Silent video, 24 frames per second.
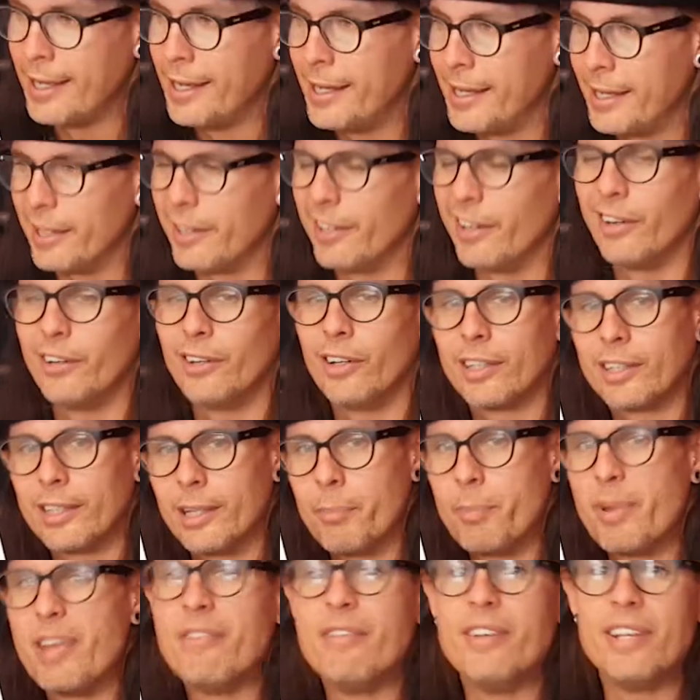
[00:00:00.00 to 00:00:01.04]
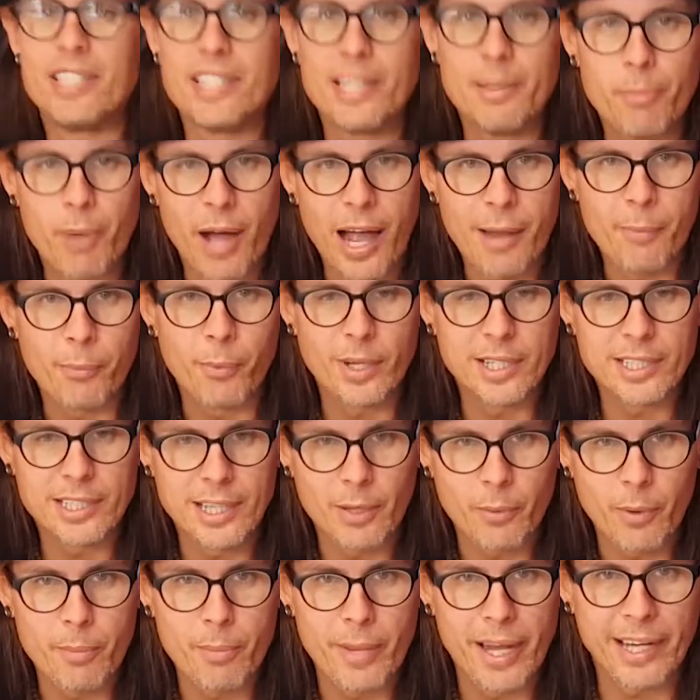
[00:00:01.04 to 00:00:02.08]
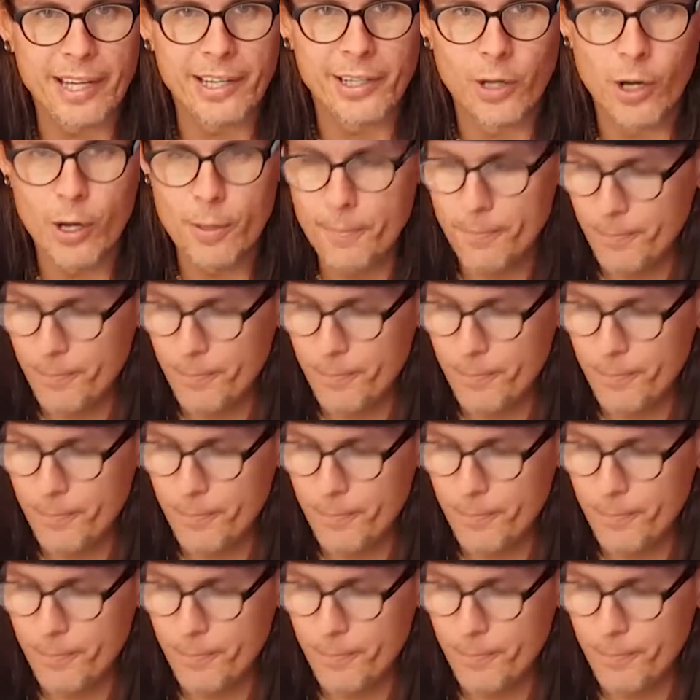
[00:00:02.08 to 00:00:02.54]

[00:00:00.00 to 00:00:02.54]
you know, not the PVC pipe ones that we make at home.